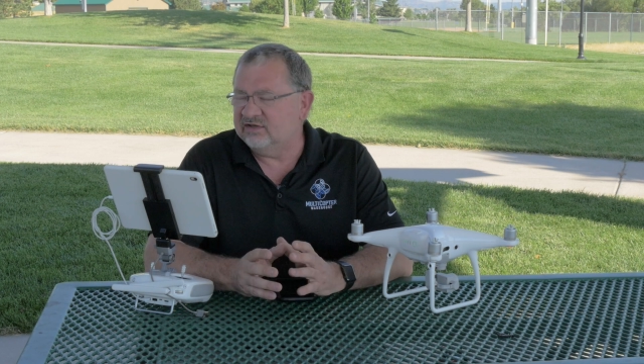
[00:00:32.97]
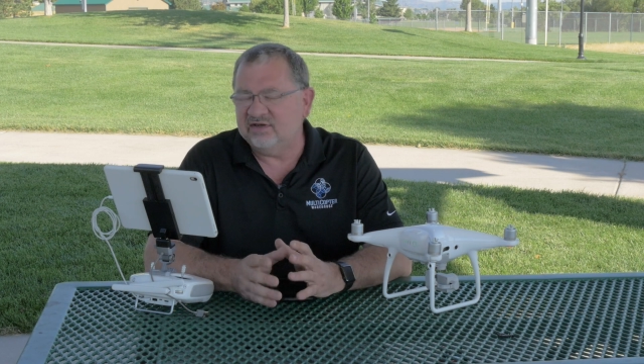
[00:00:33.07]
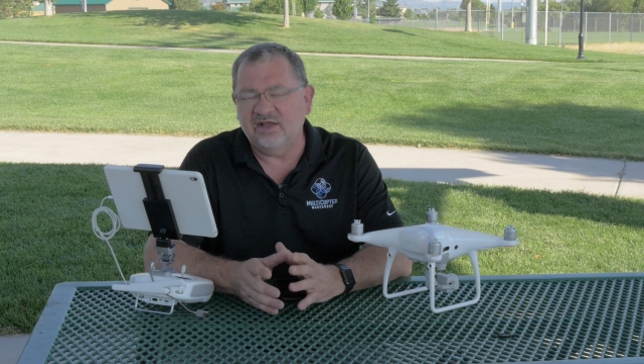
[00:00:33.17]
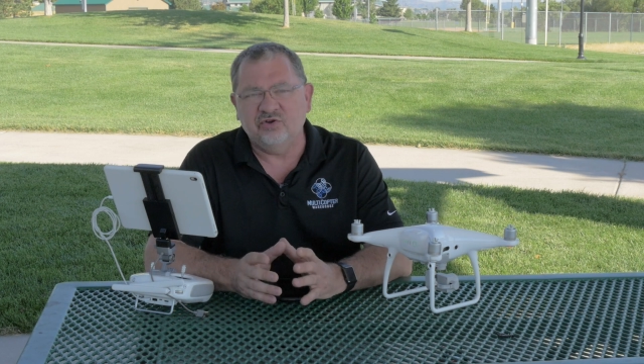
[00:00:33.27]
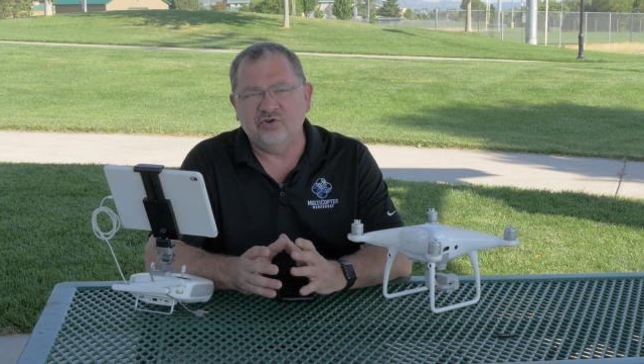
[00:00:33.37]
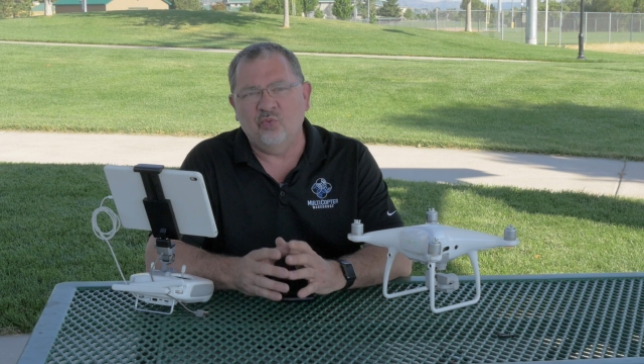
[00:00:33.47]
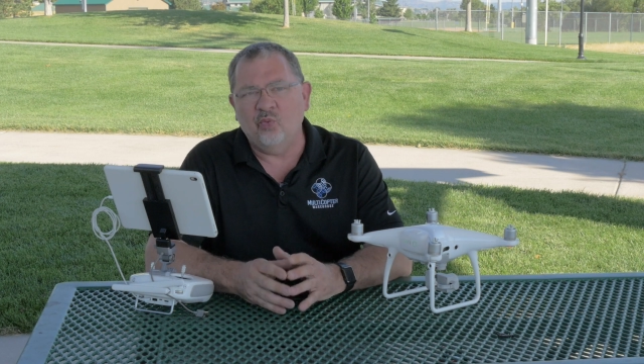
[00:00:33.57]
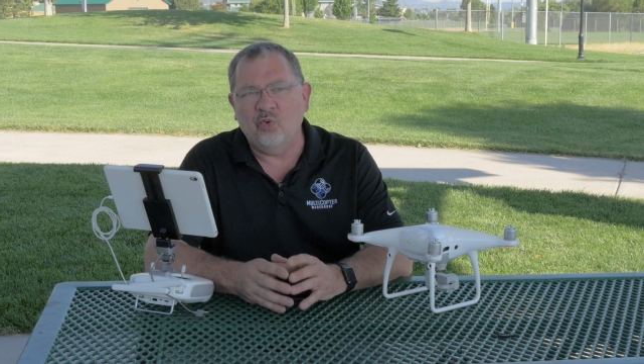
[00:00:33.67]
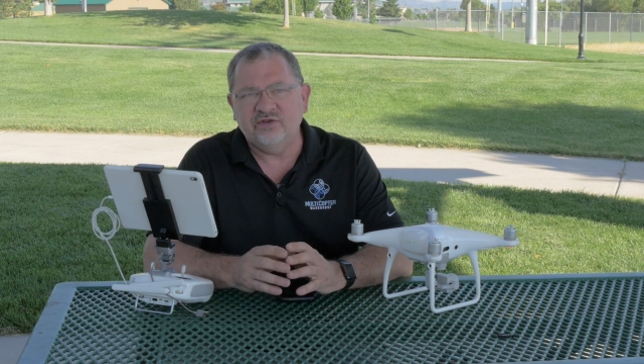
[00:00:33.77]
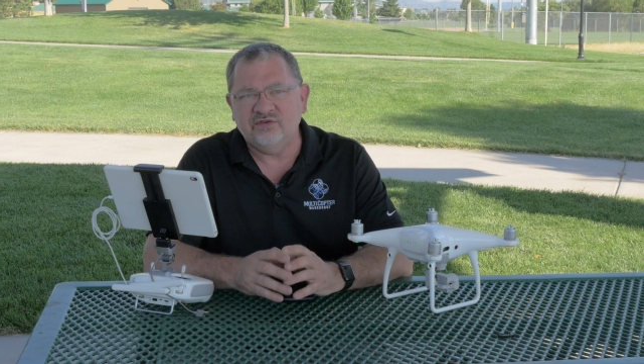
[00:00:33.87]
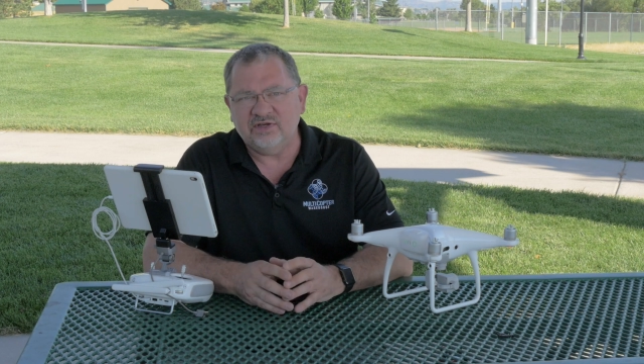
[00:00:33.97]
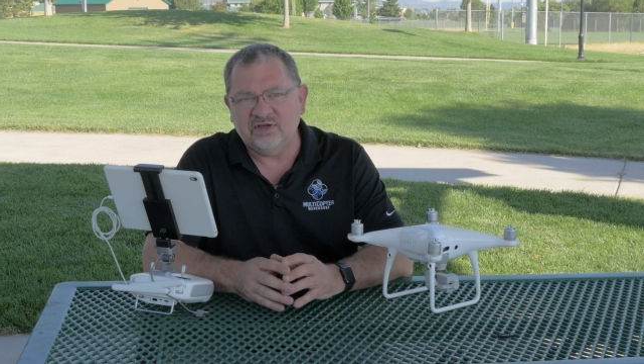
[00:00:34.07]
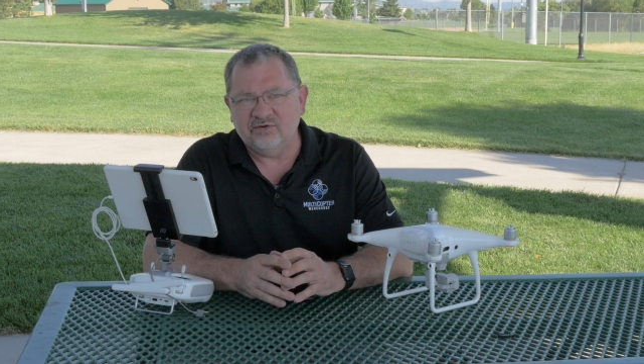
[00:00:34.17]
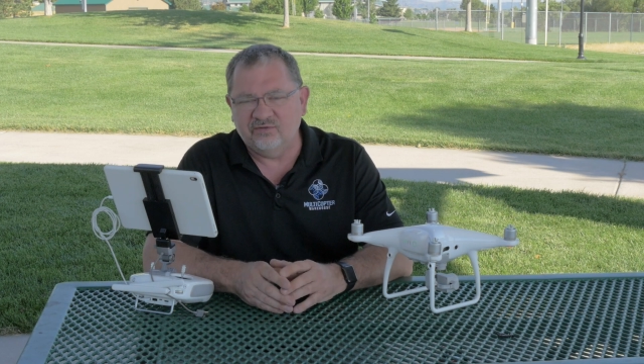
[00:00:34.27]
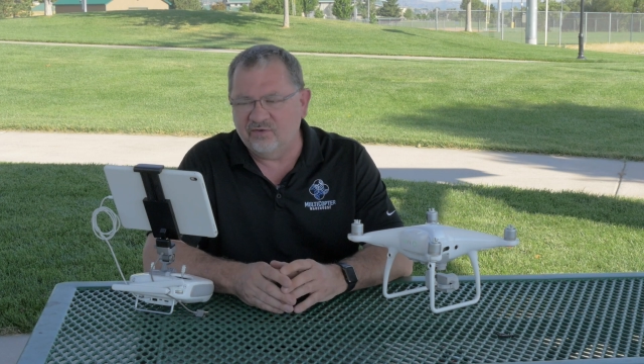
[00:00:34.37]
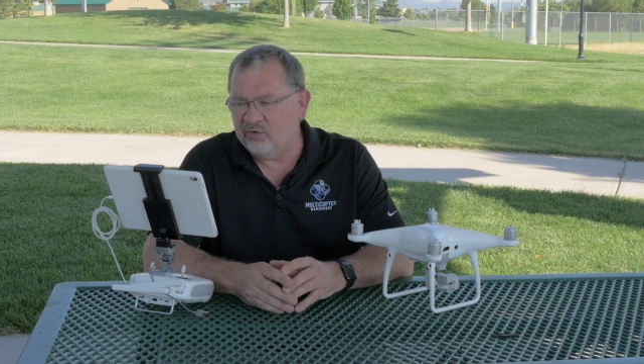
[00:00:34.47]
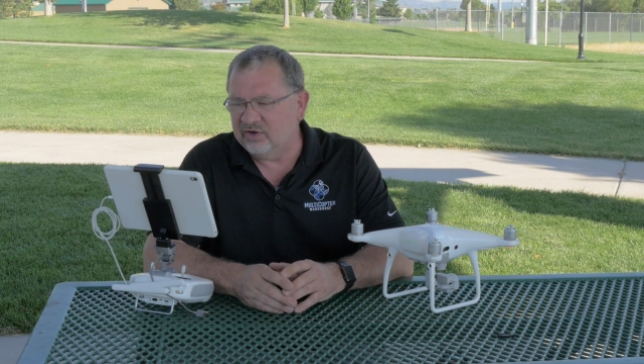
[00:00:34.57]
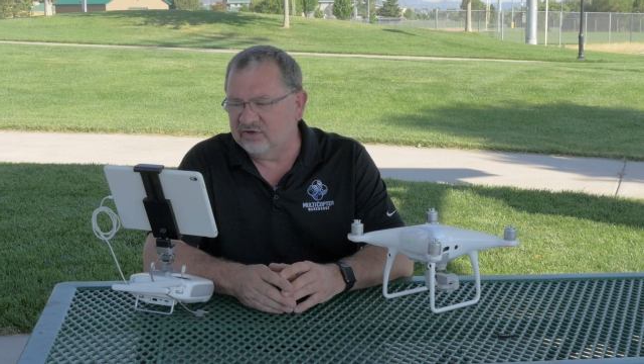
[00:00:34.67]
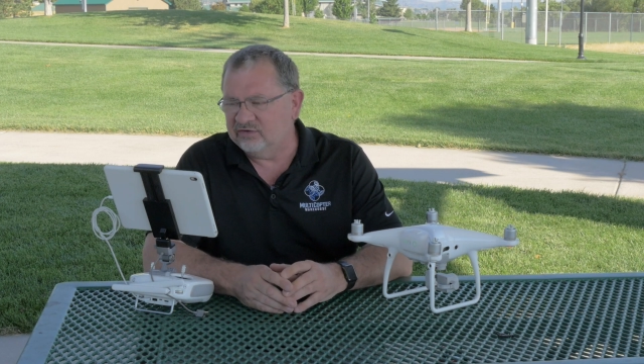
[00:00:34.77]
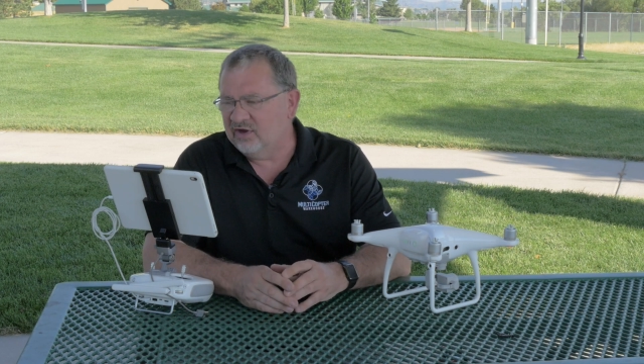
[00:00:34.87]
It's telling you what's in
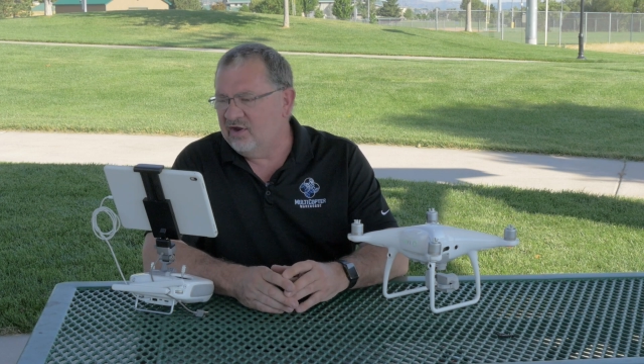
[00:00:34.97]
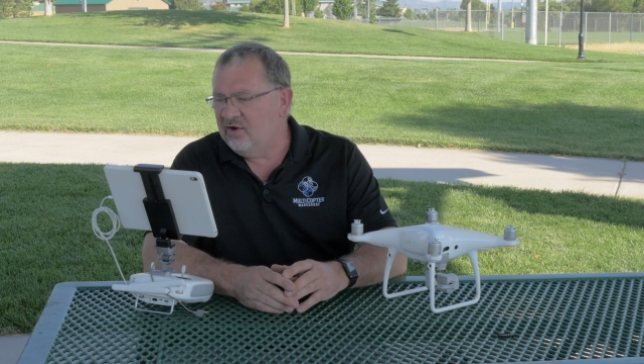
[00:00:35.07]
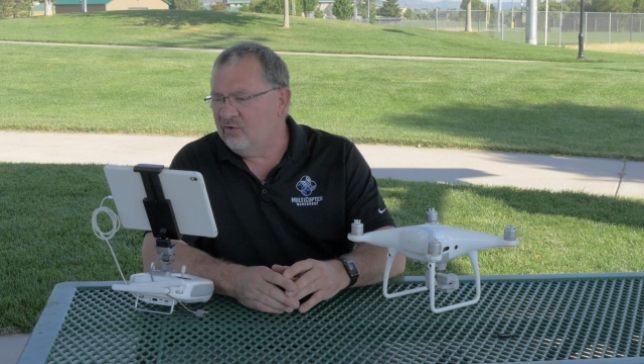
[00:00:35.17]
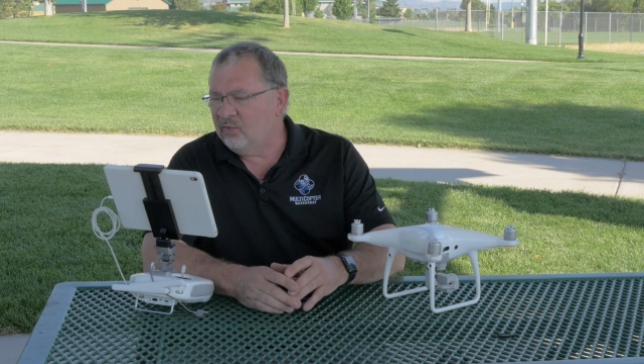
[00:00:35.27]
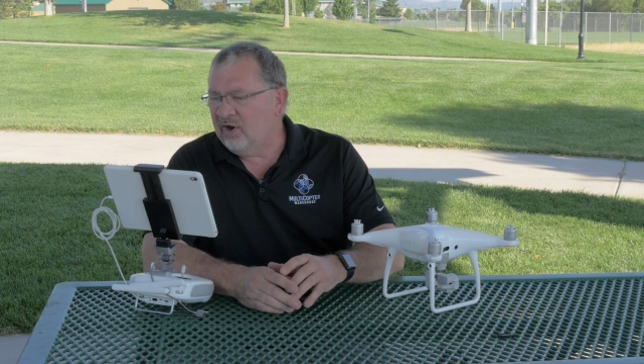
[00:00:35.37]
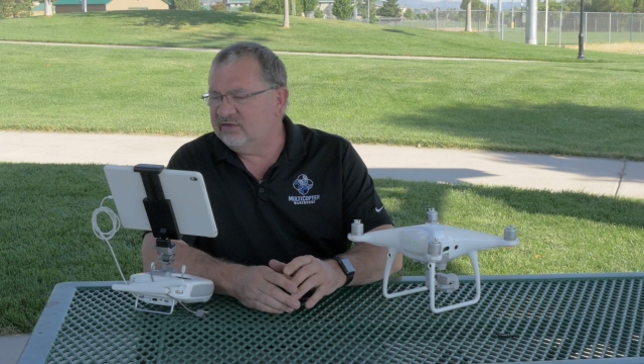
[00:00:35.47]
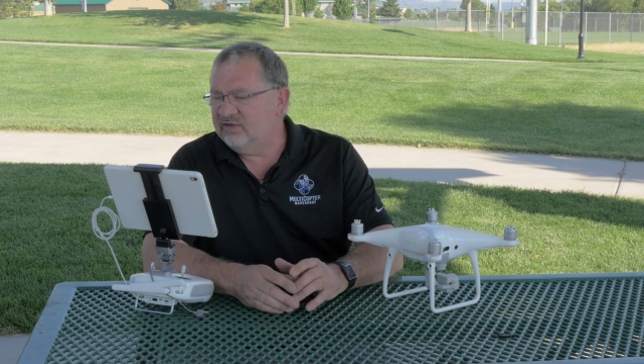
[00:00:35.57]
focus right